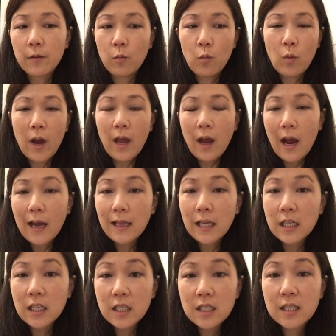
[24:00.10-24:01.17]
from wet
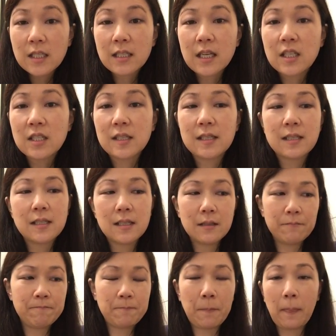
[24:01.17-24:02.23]
eyeliners because I just
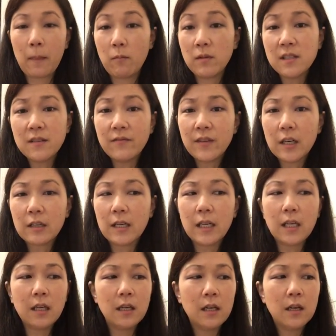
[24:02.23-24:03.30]
wasn't
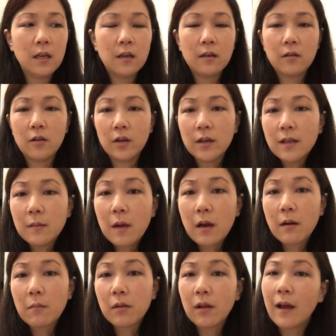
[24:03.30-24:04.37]
very good
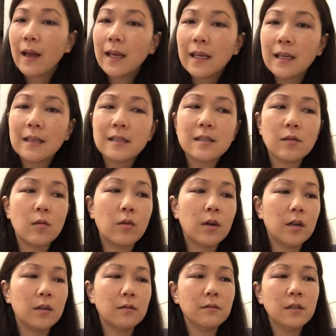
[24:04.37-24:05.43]
about applying it
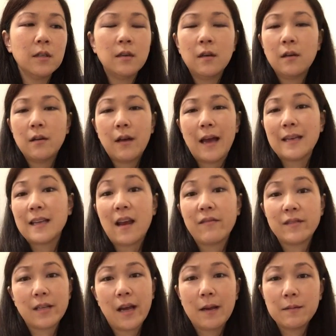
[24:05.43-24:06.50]
or I didn't
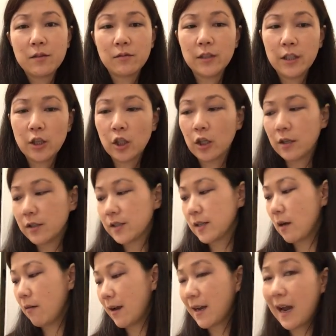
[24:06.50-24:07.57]
have time to really learn.
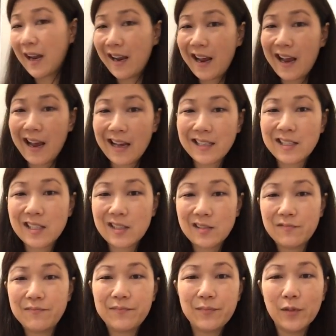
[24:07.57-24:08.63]
So I kind of had to
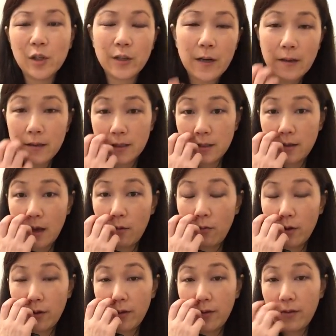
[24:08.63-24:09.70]
learn how to do that
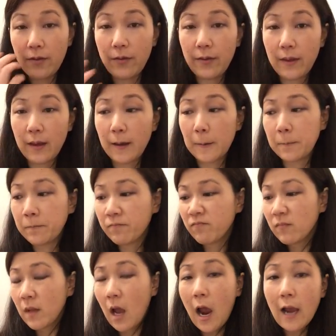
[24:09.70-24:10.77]
with the
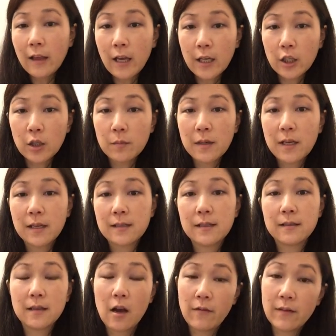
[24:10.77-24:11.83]
eyeliner because
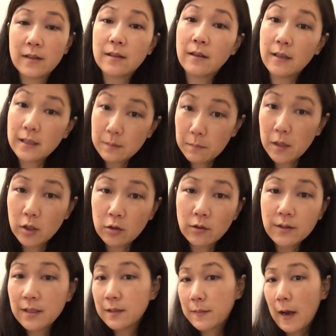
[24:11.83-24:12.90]
it's obviously it's
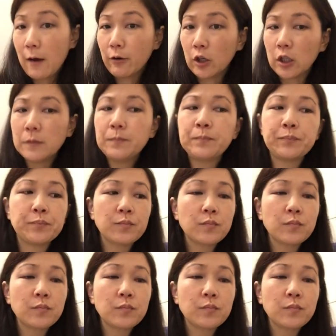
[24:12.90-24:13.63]
minerals, it's powder.